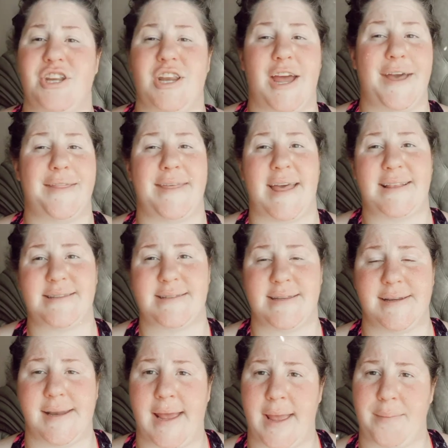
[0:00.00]
you know, that's the
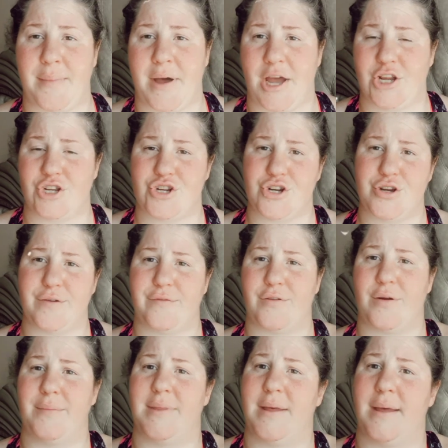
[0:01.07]
name I drew
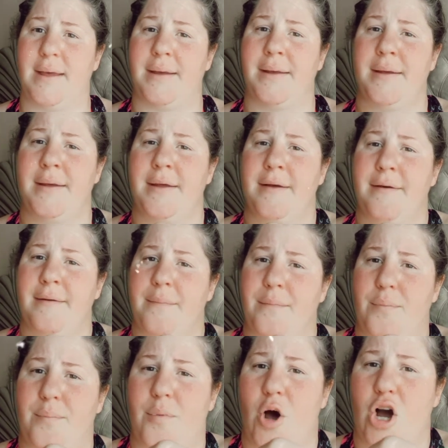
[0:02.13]
from the
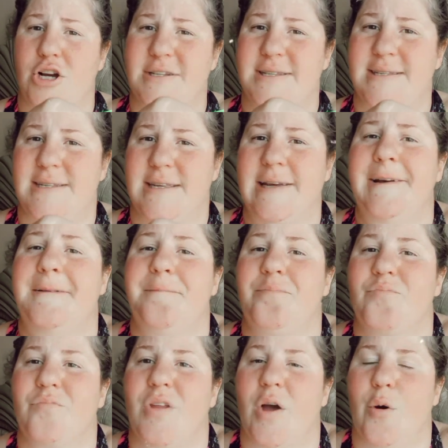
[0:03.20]
box
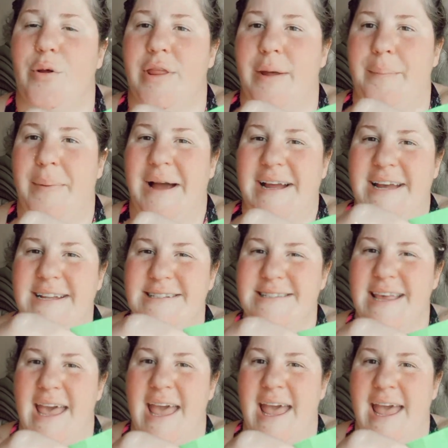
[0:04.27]
or the
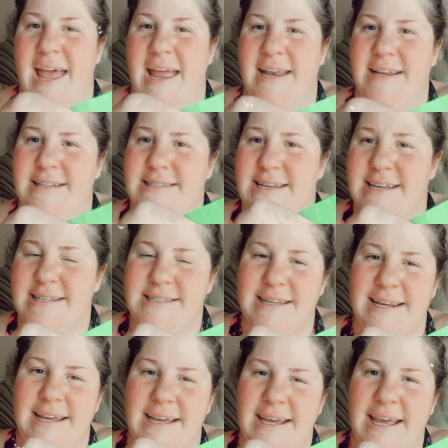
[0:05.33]
bucket, and it's
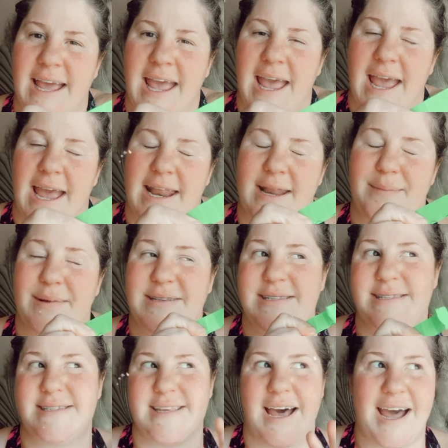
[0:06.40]
Italy, and I'm
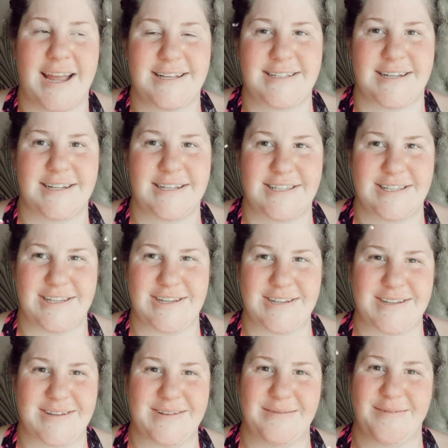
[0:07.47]
excited
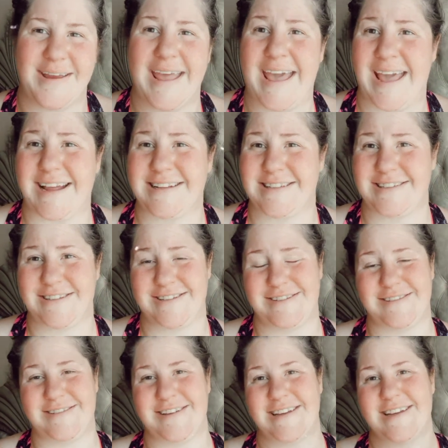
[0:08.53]
to react
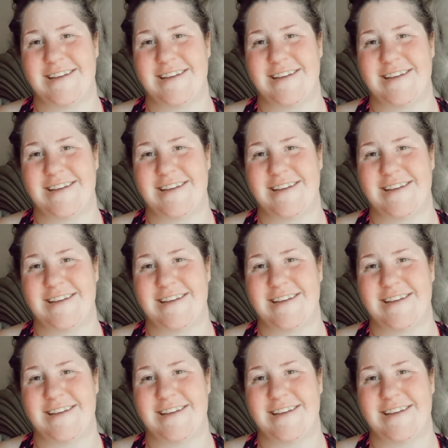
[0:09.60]
to